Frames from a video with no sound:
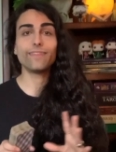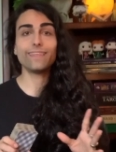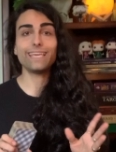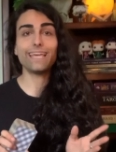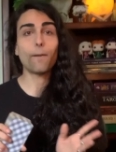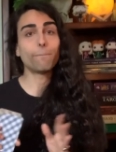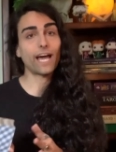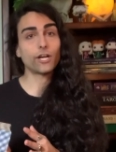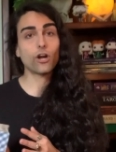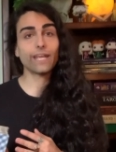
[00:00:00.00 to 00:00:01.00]
the
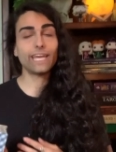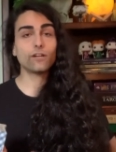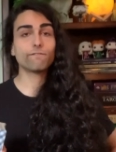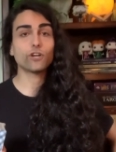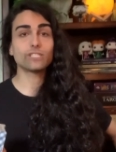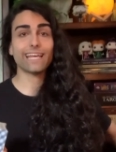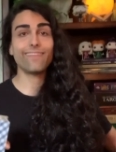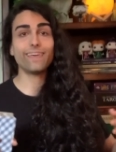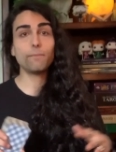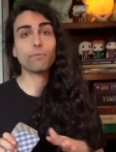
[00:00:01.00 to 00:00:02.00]
minor arcana first
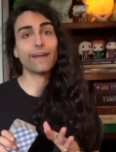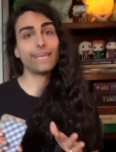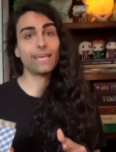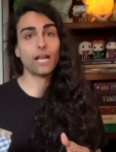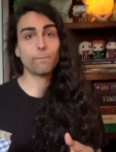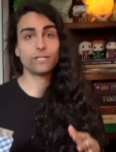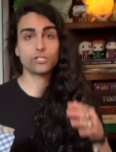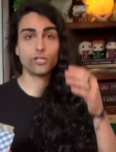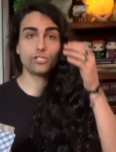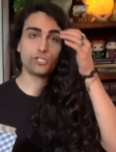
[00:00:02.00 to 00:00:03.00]
and then breaking it up
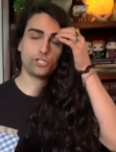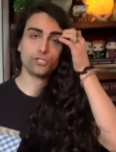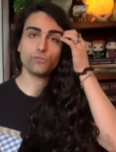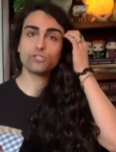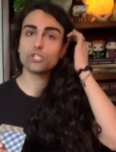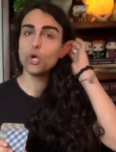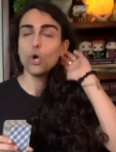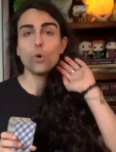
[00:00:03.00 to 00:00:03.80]
into the suits,